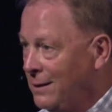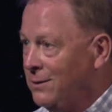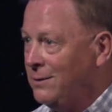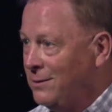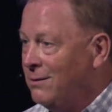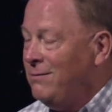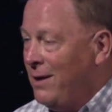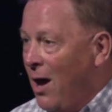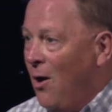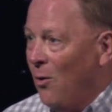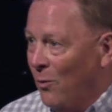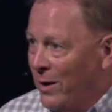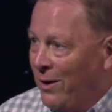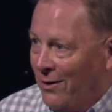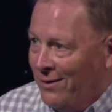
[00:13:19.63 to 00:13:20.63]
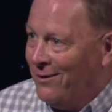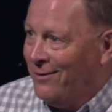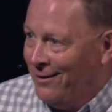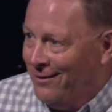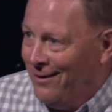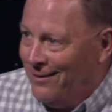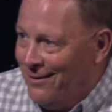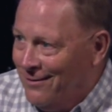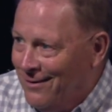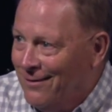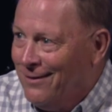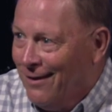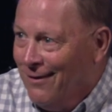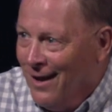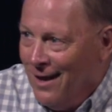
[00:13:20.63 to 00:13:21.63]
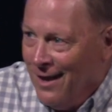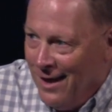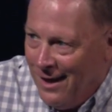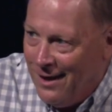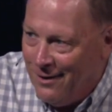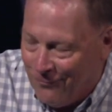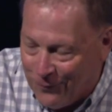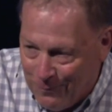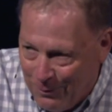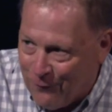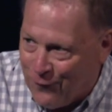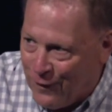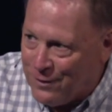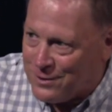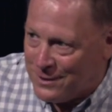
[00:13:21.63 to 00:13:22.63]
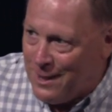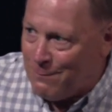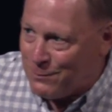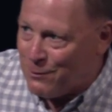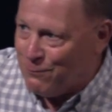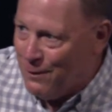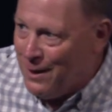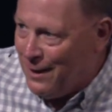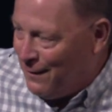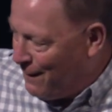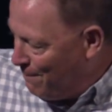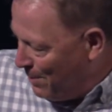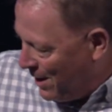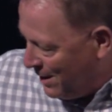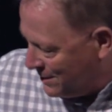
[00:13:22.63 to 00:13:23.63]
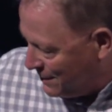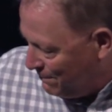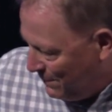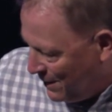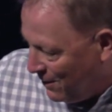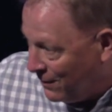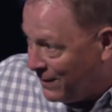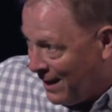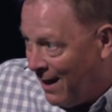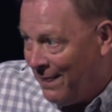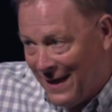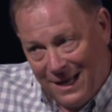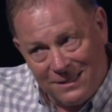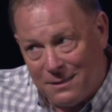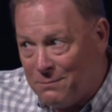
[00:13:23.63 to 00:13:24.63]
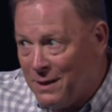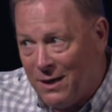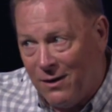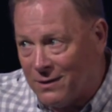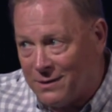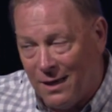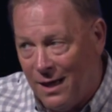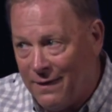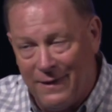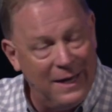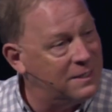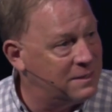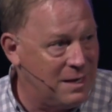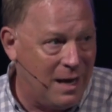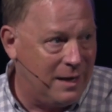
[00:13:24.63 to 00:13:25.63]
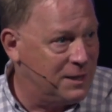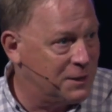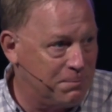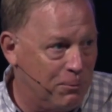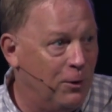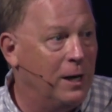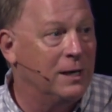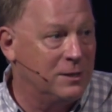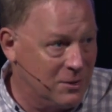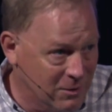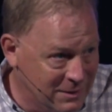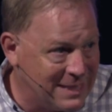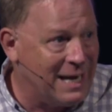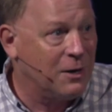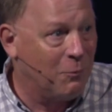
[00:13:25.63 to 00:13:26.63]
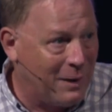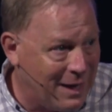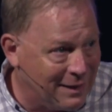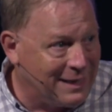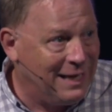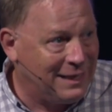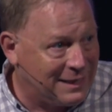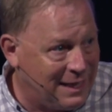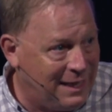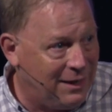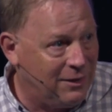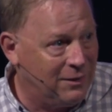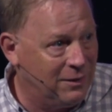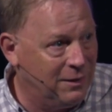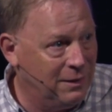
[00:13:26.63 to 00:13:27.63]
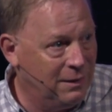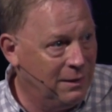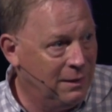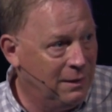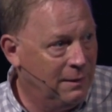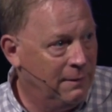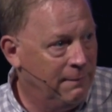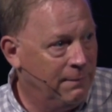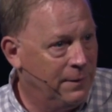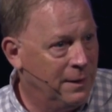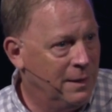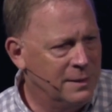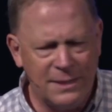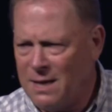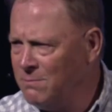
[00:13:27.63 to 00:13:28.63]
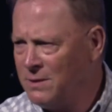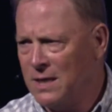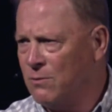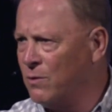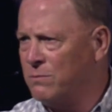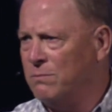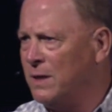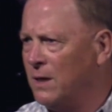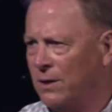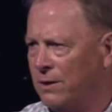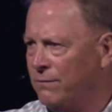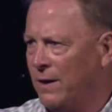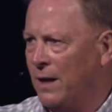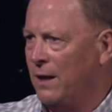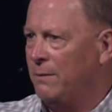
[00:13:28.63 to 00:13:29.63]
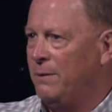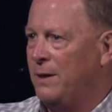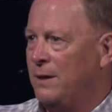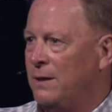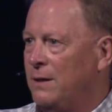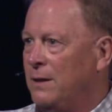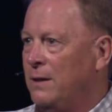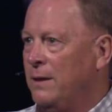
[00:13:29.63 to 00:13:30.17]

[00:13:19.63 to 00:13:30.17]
You know, no. From the first step to running the Boston Marathon, that's a marathon, that's not a sprint. It's gonna take a while to get there. Same thing with mental development.